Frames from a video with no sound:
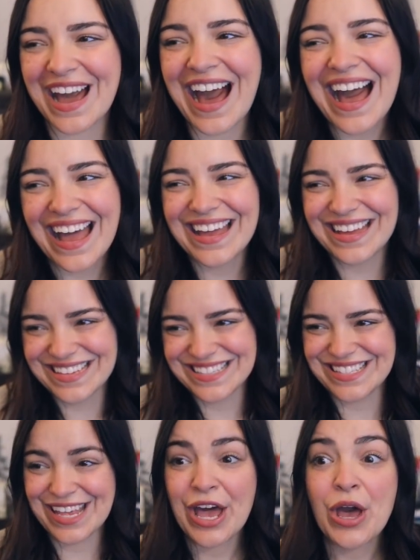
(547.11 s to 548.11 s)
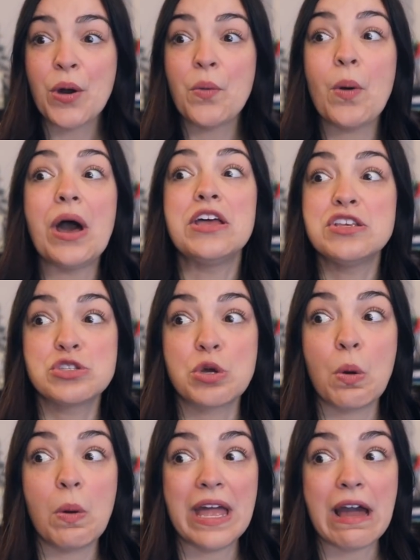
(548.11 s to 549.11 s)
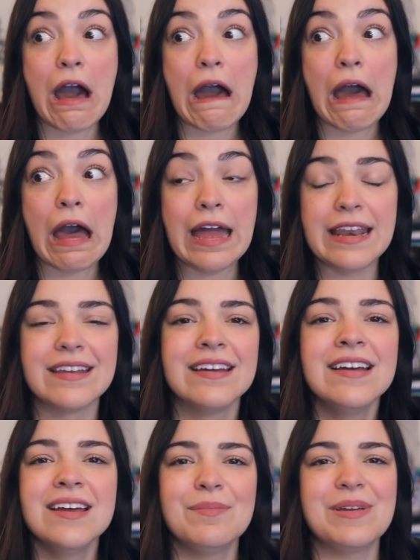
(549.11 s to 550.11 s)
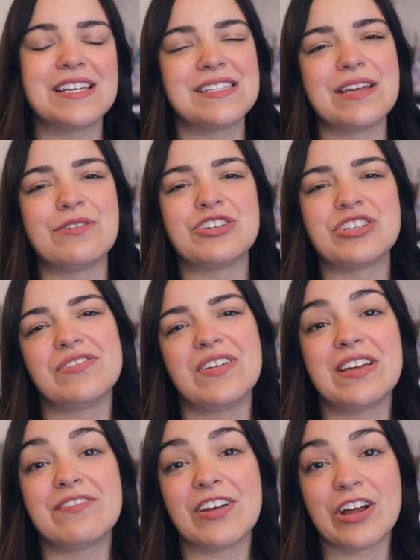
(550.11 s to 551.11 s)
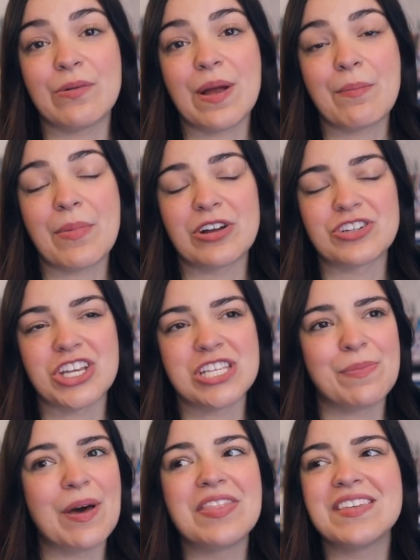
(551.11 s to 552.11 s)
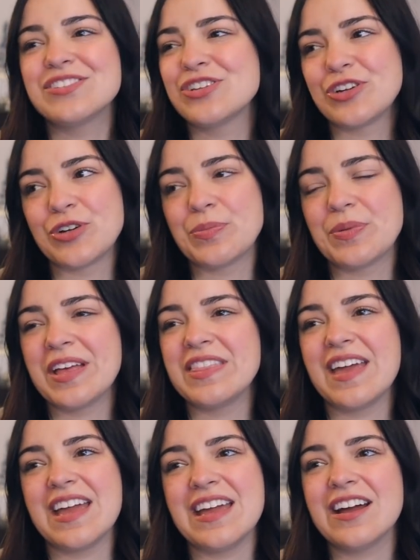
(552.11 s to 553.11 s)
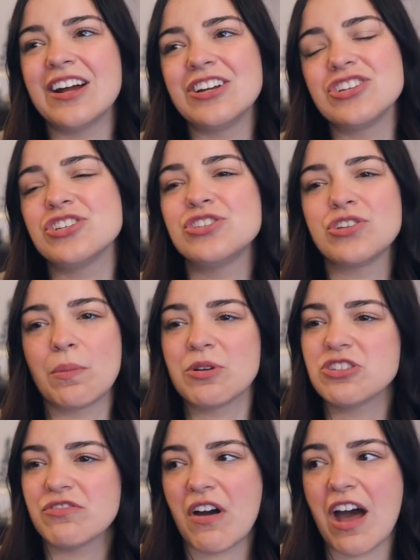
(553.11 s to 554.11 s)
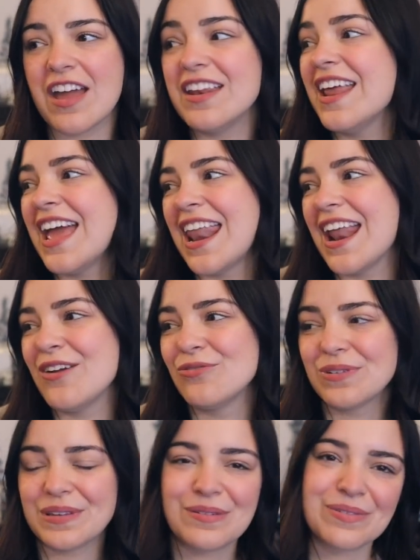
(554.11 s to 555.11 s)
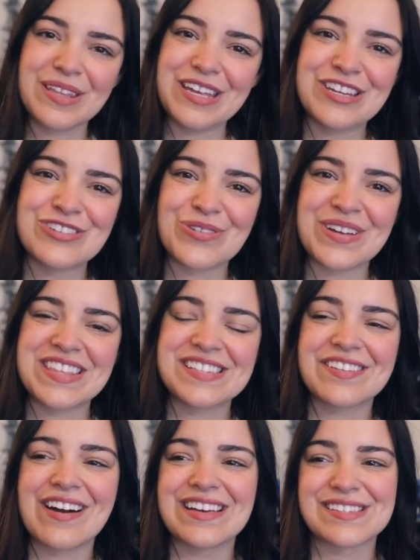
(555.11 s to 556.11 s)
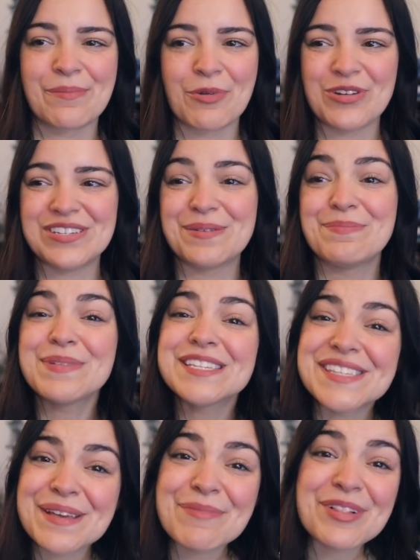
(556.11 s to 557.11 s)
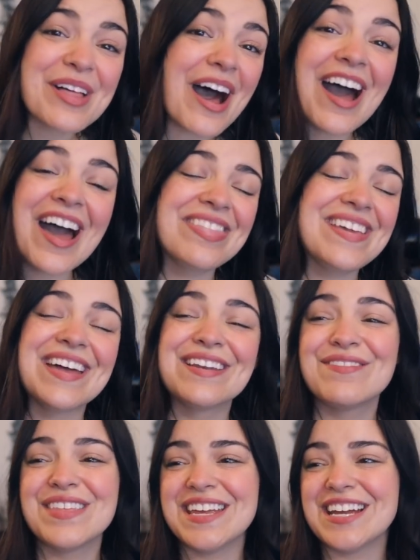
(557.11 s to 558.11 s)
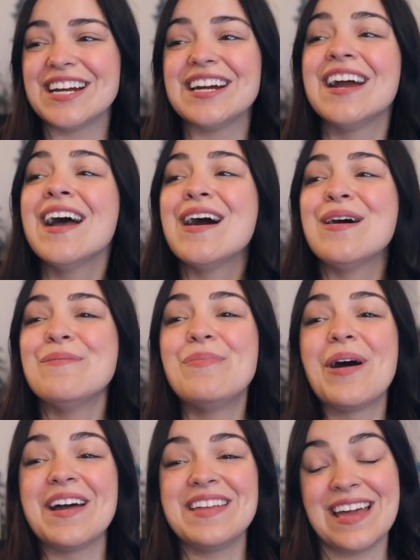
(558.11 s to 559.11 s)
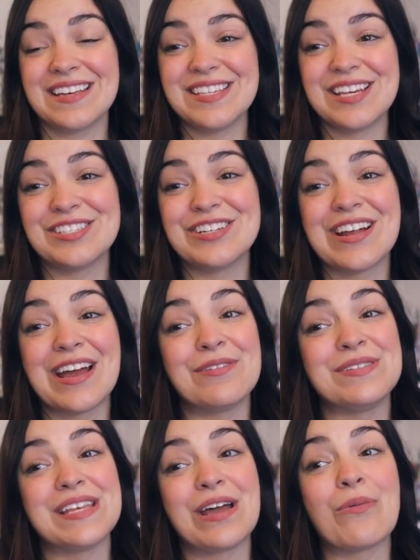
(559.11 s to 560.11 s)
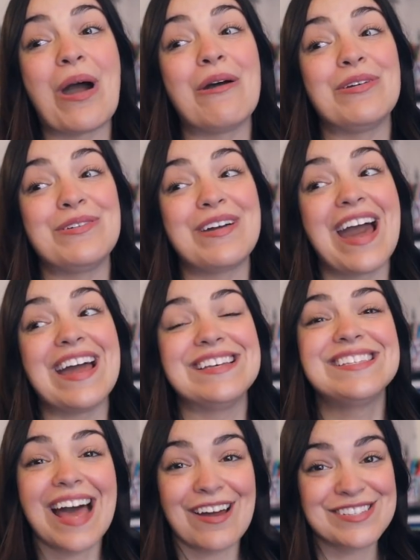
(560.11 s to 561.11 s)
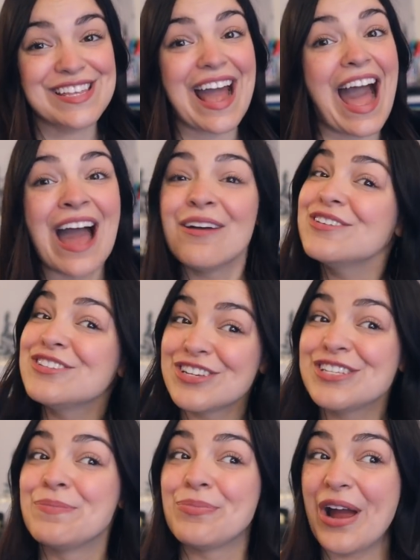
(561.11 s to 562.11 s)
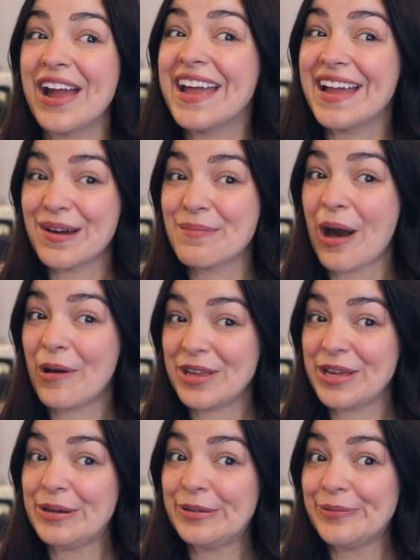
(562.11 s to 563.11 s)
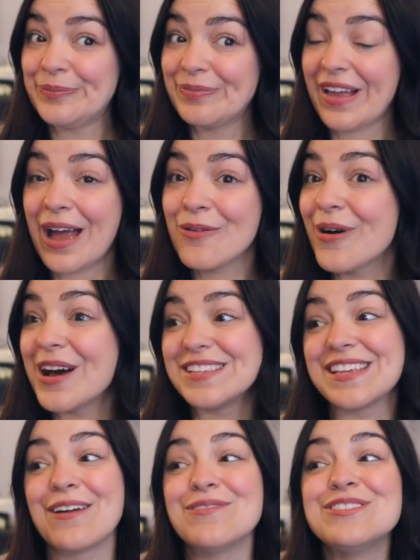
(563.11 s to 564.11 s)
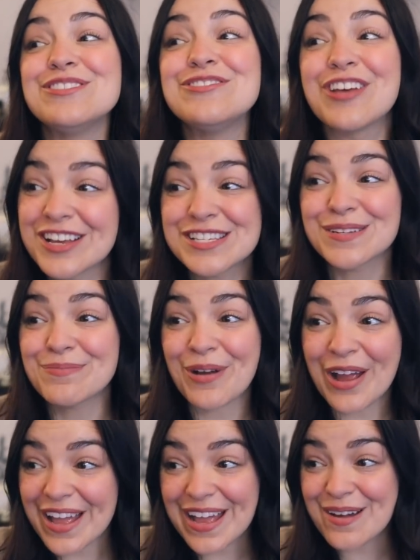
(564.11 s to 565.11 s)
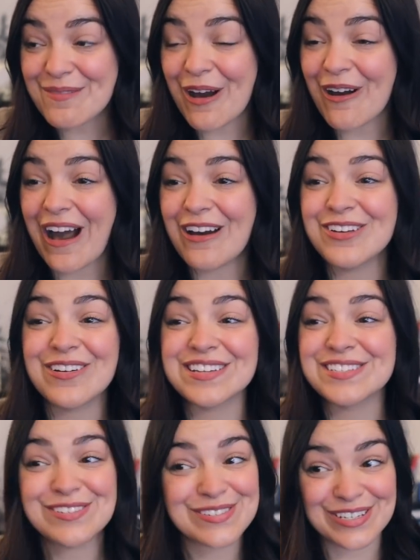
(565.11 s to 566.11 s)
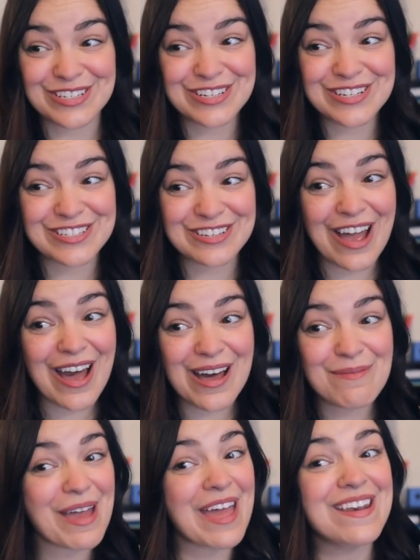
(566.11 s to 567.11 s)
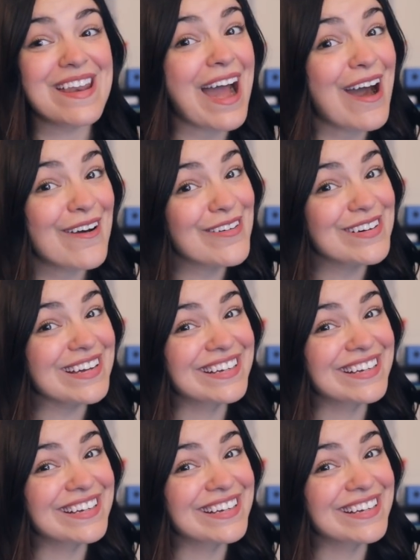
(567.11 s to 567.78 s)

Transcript: guys, what is going on? Because they were just feeling very rambunctious. But this group, like they are just so much fun and I really, really enjoy this class. I'm going to miss them a lot at the end of the year. But yes, yesterday I was like, wow, you guys. I was like, I was just bragging about you. I was. I was just bragging about how you guys do such a good job and now